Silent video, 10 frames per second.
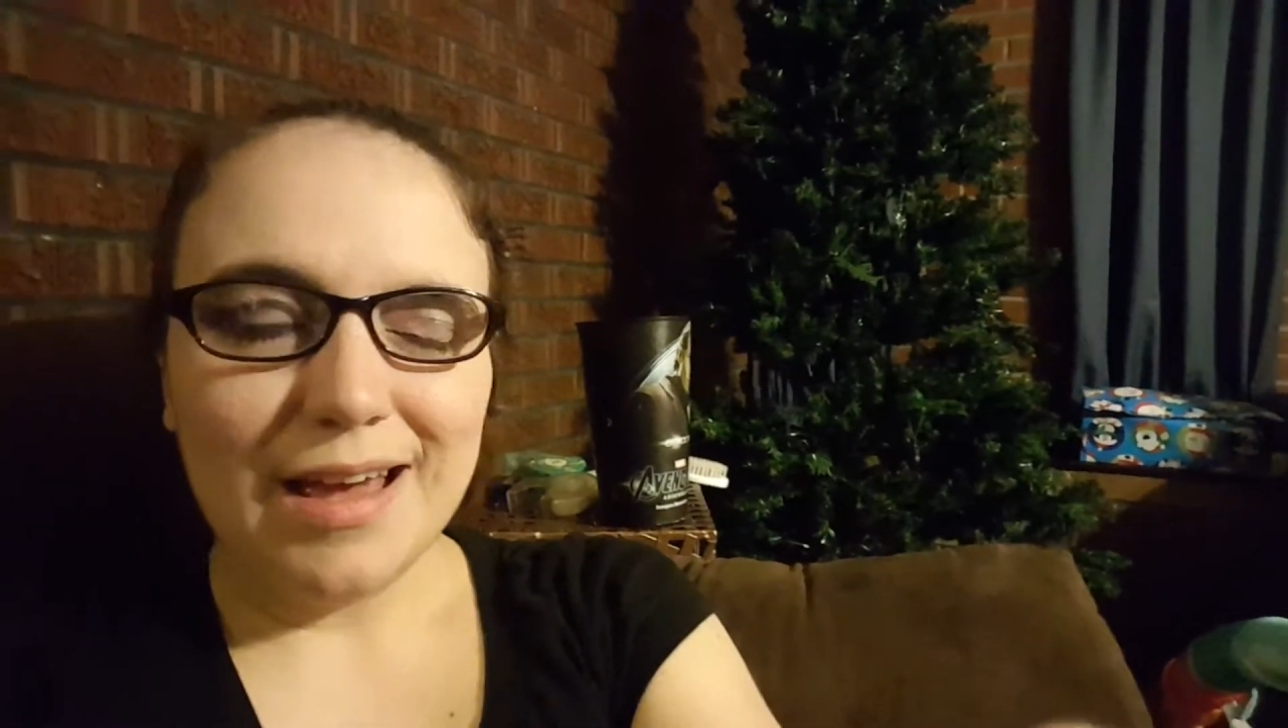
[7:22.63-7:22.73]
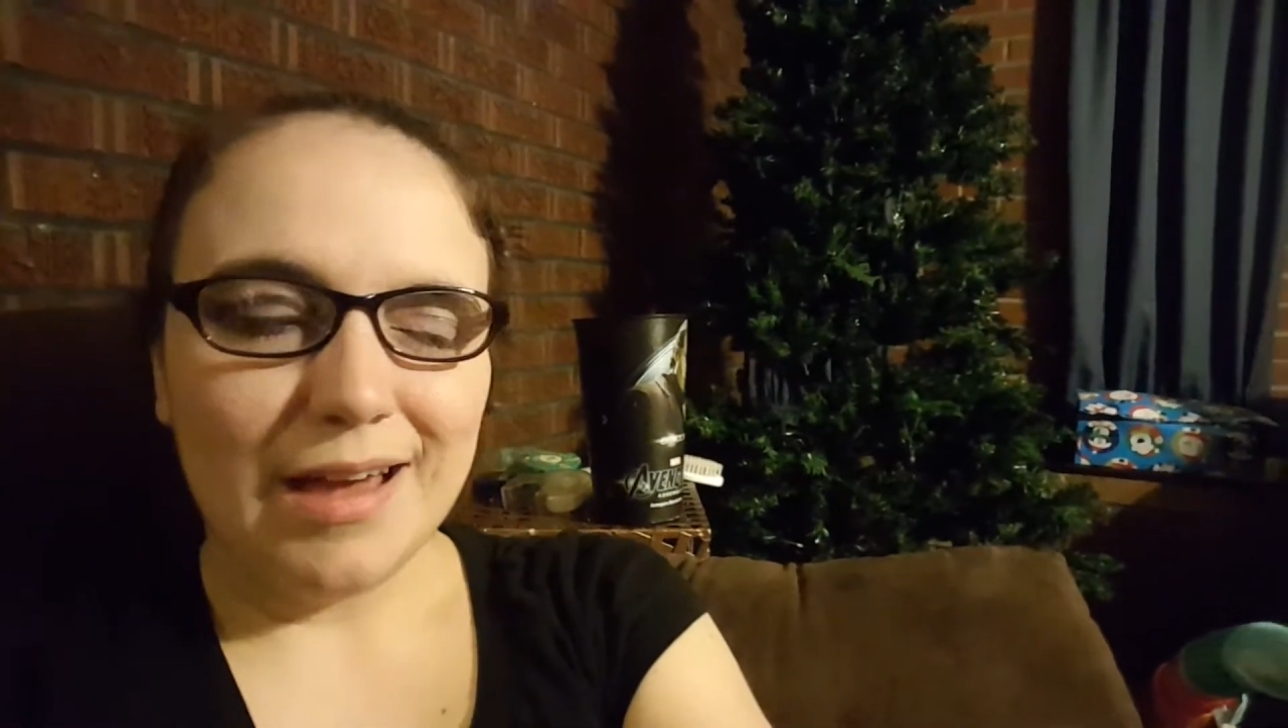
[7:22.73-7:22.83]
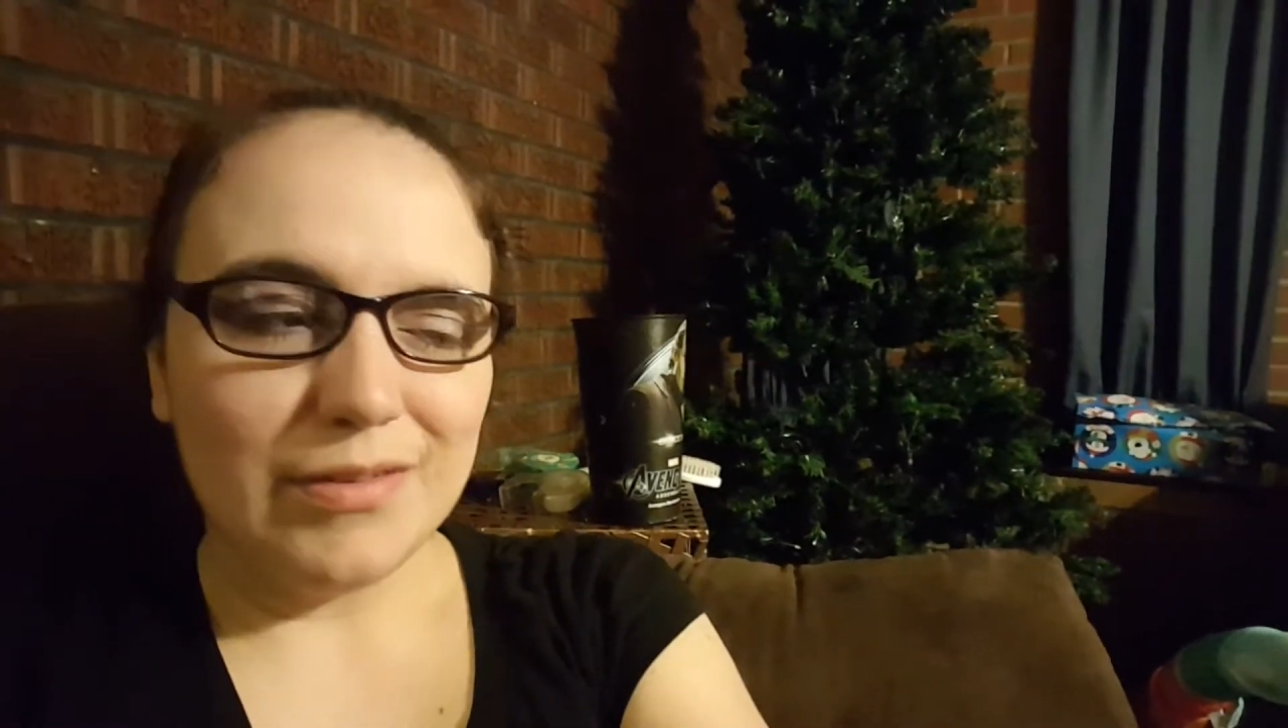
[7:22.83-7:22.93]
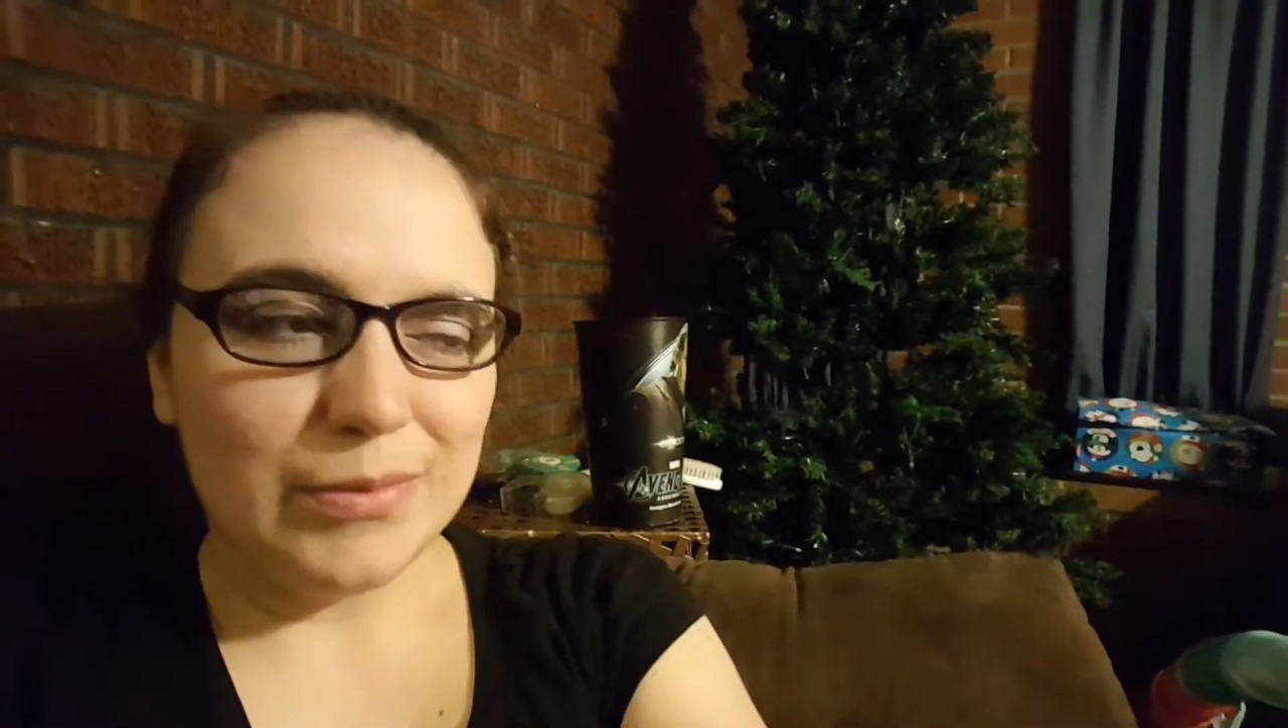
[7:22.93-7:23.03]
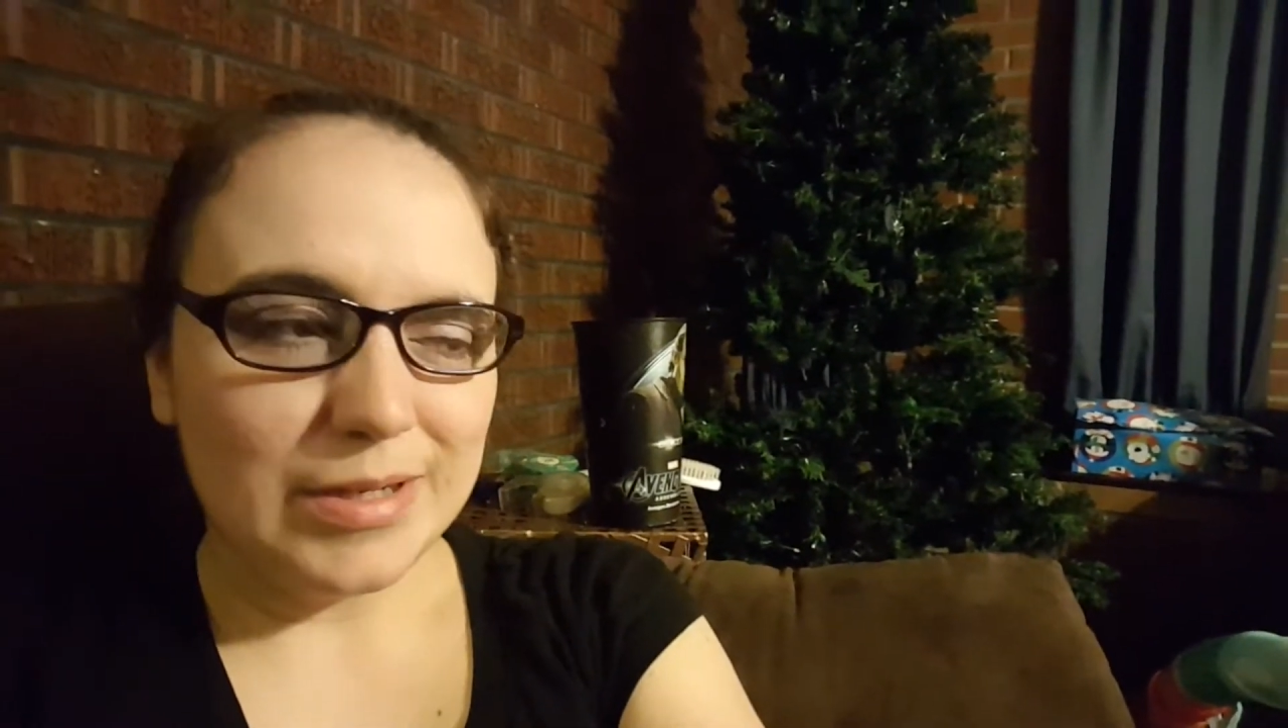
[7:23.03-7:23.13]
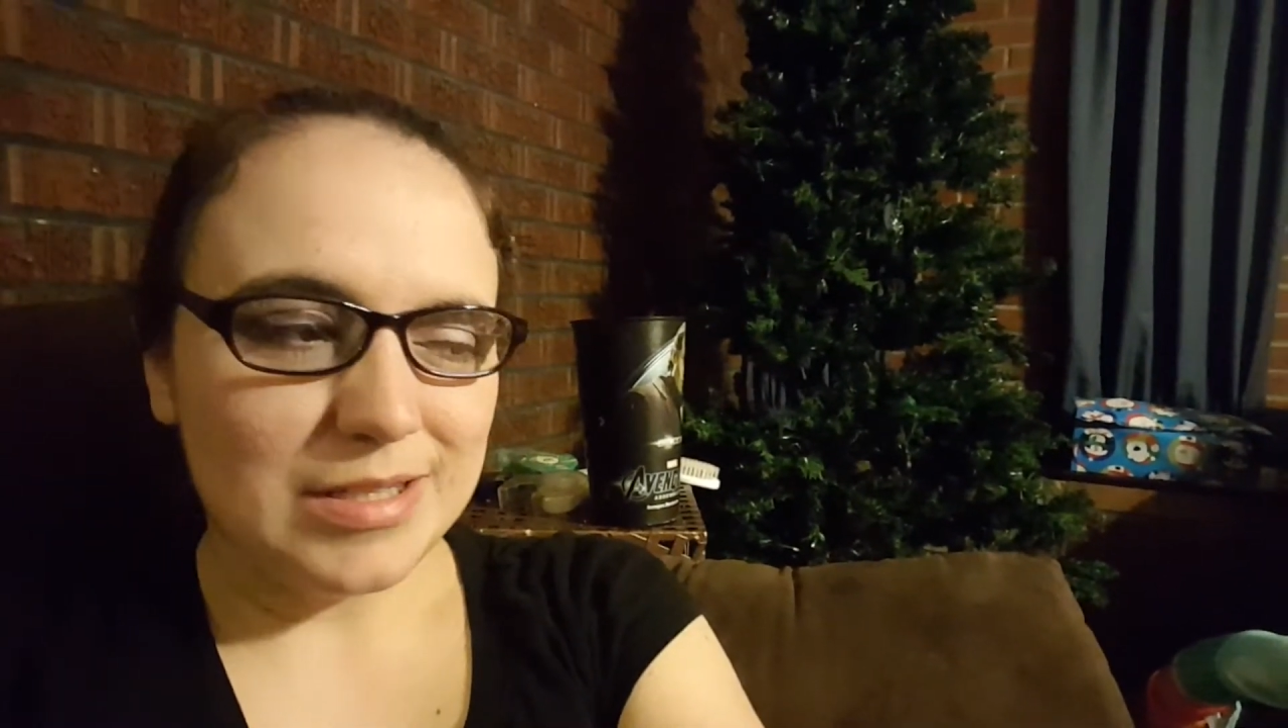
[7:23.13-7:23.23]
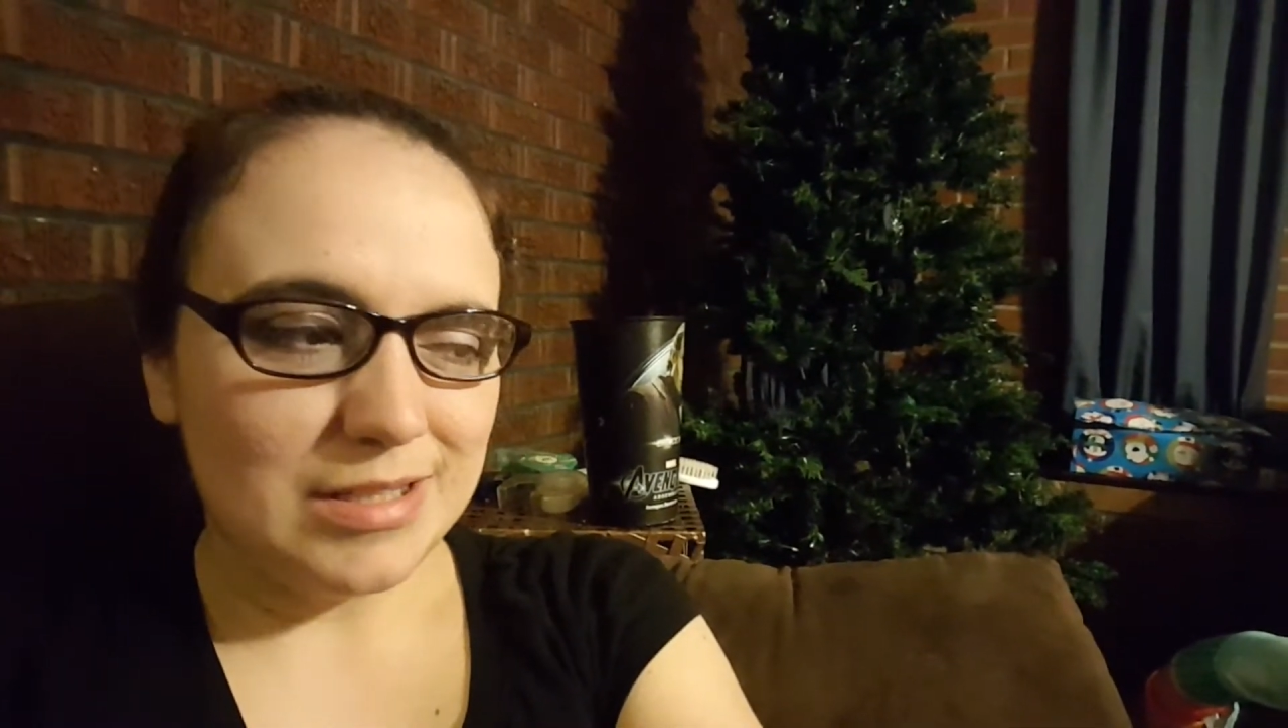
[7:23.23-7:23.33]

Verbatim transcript: Haven't watched the